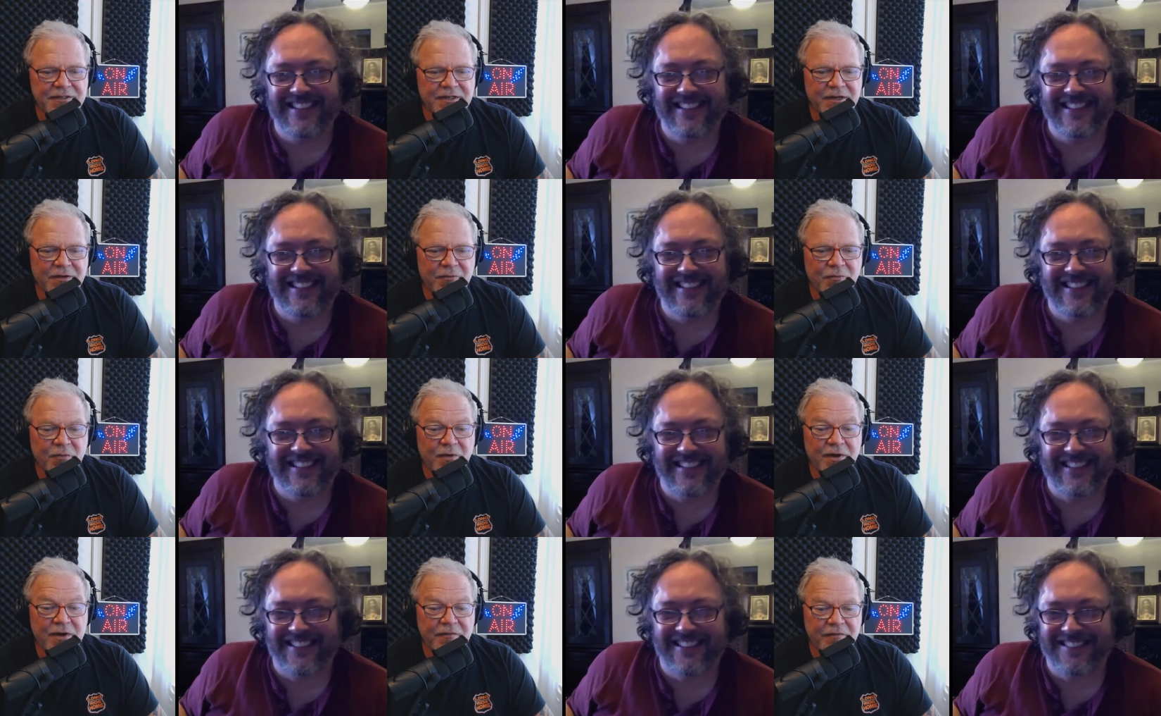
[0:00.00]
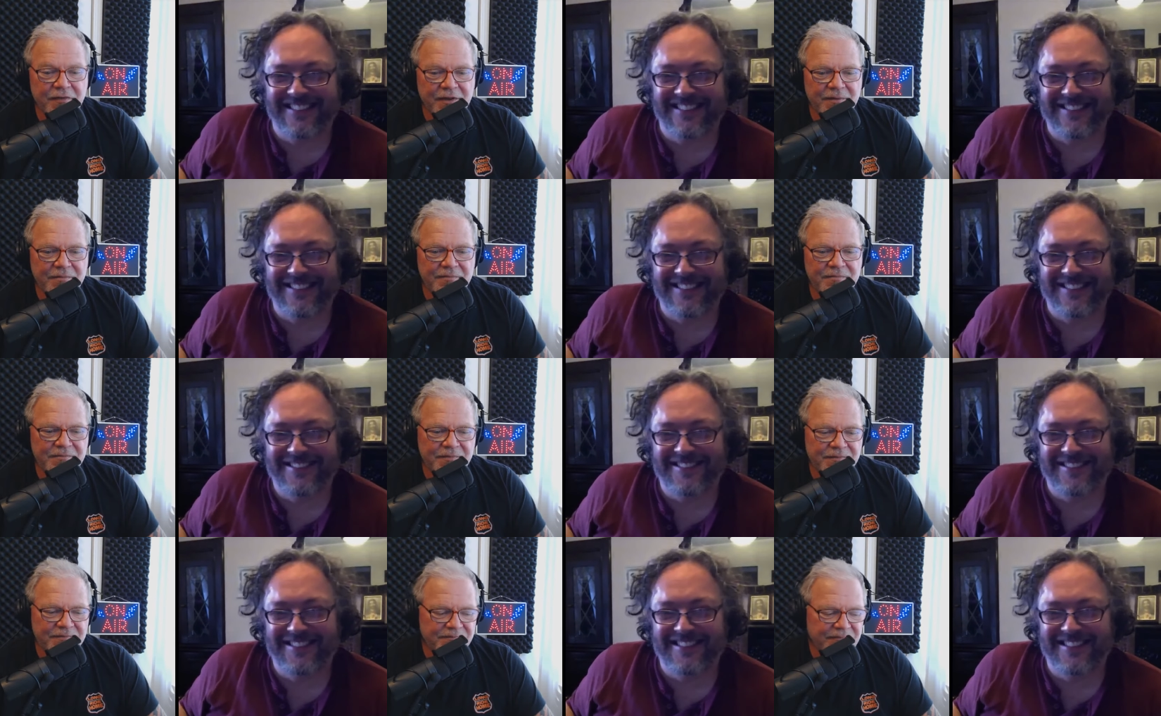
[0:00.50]
Speaker 1: Uh, one of
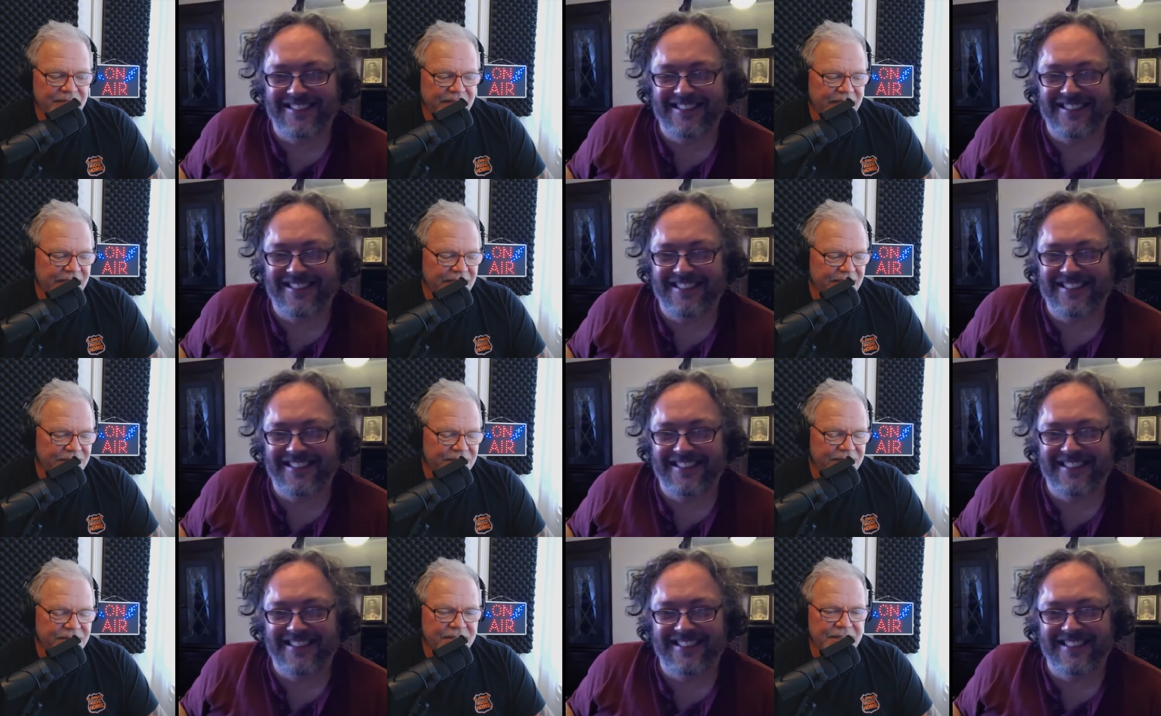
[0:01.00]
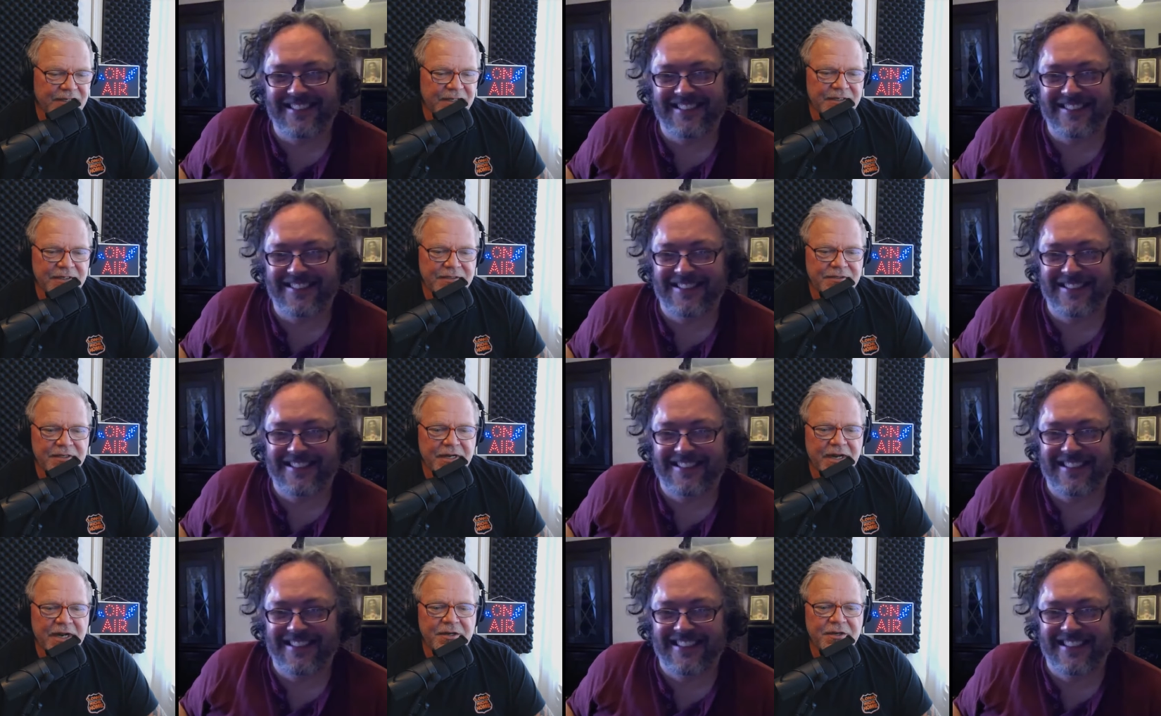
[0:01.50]
them is a
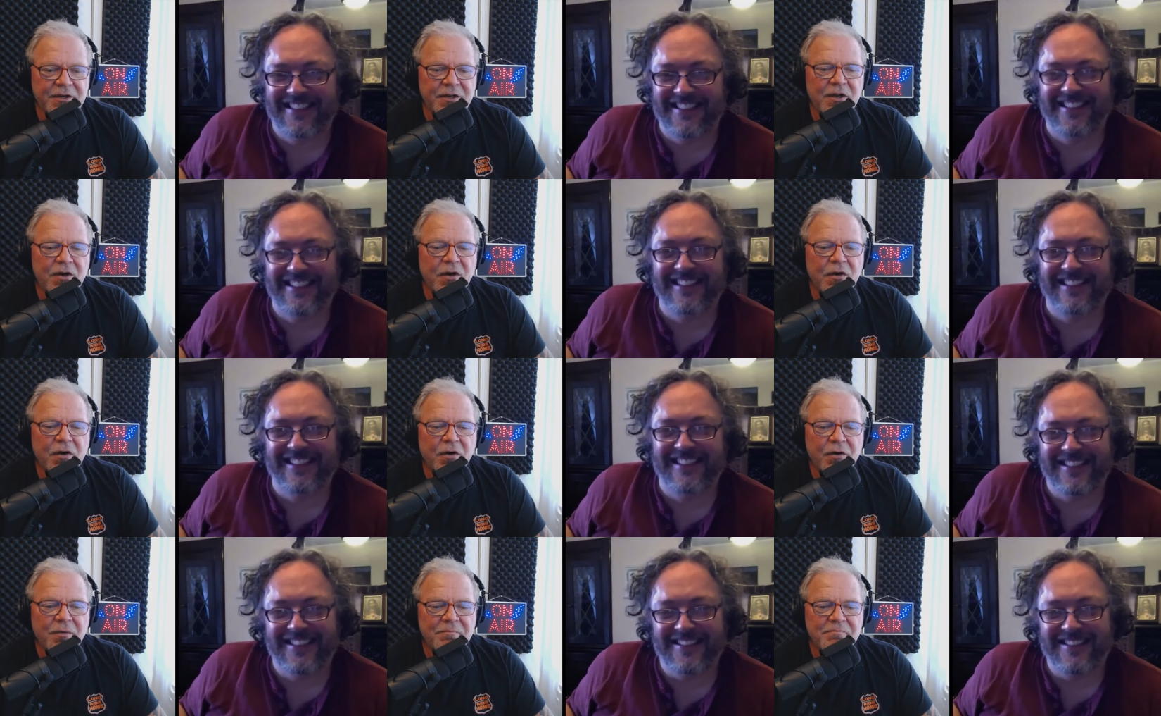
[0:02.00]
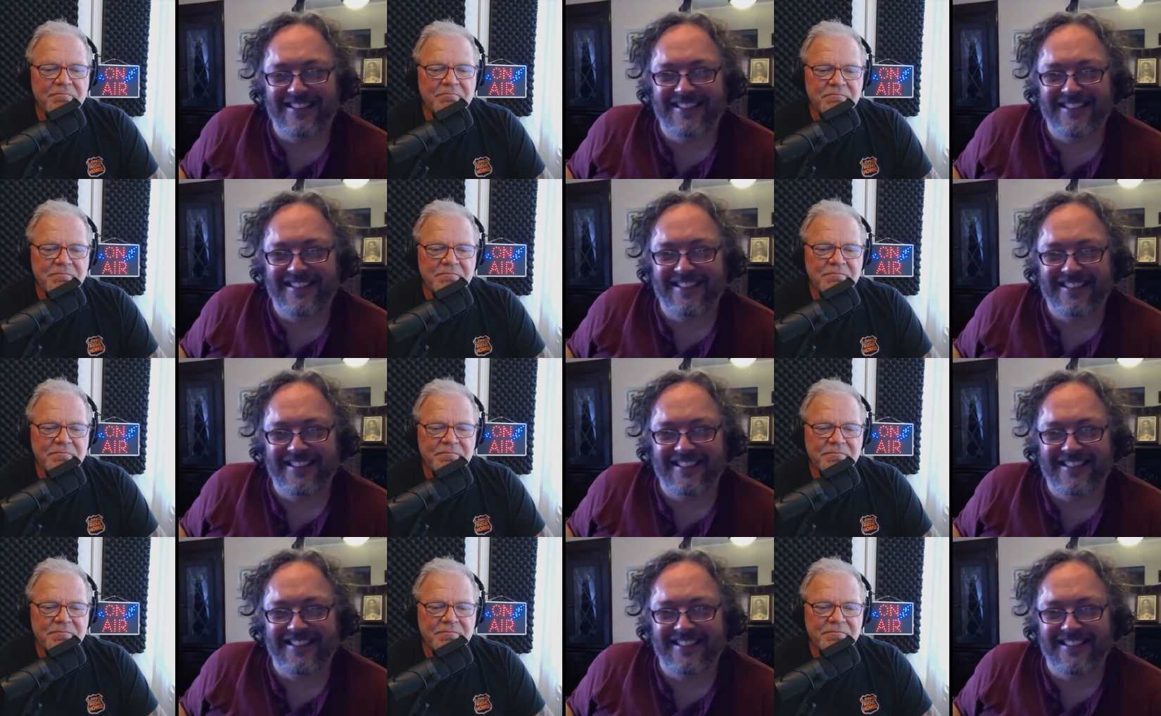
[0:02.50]
desire to go home.
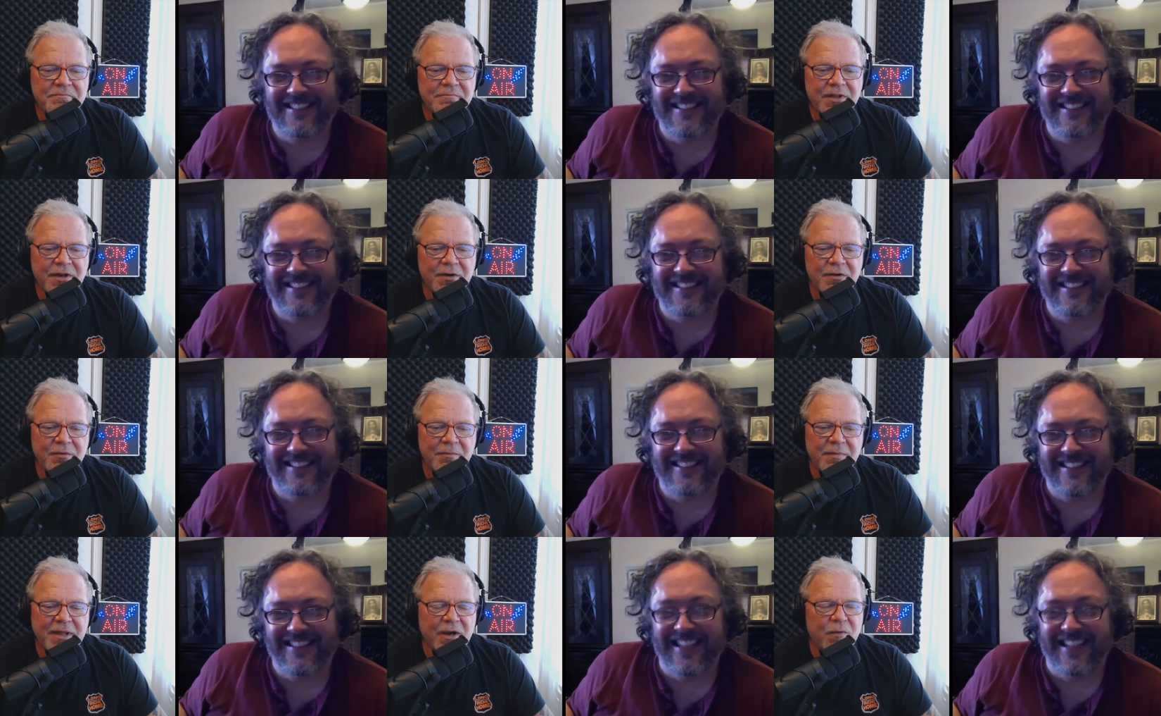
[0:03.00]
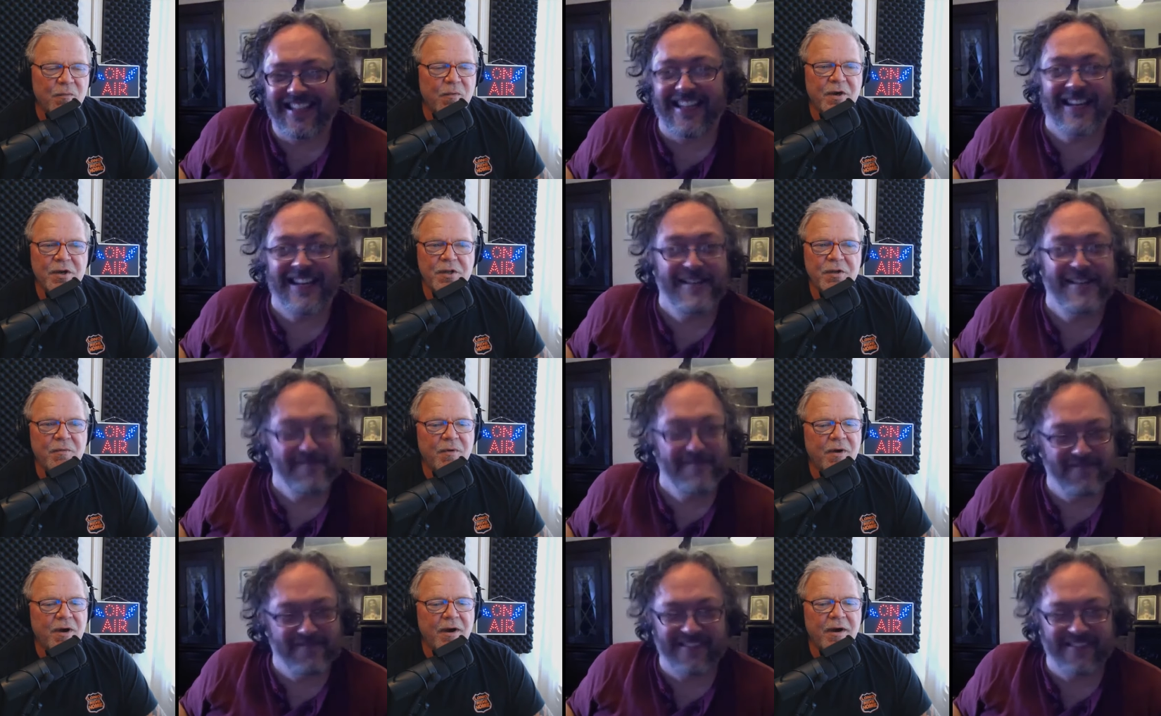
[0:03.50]
You know, no yeah. matter where
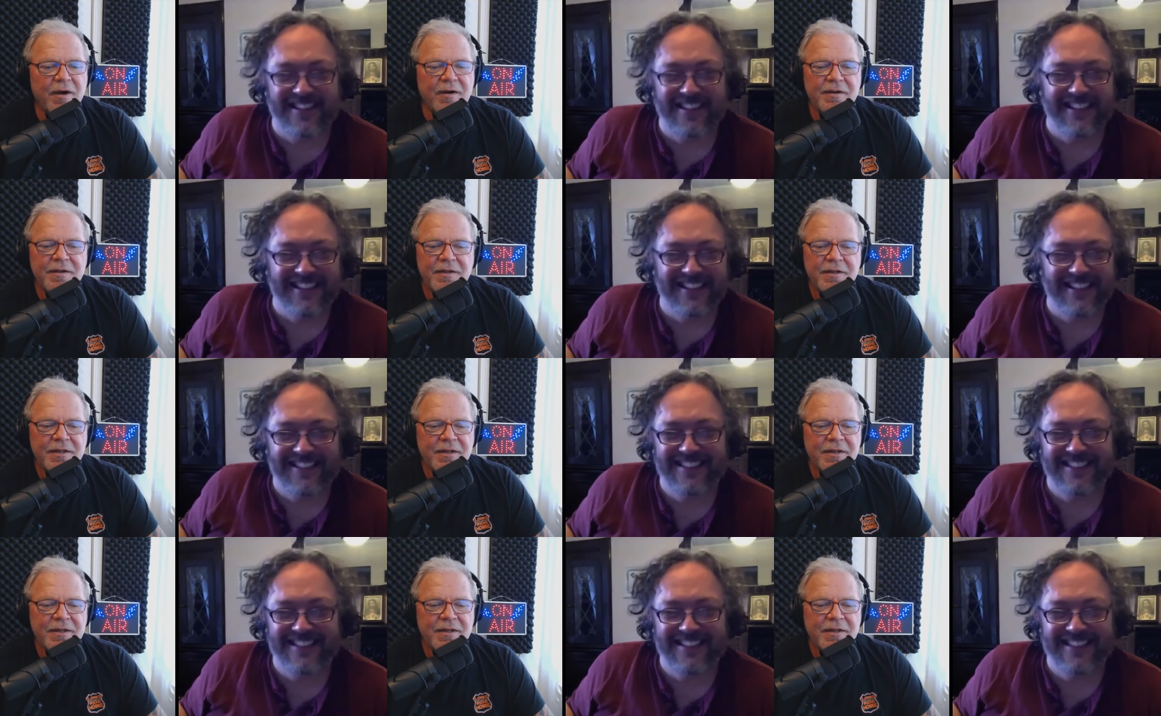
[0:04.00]
you are,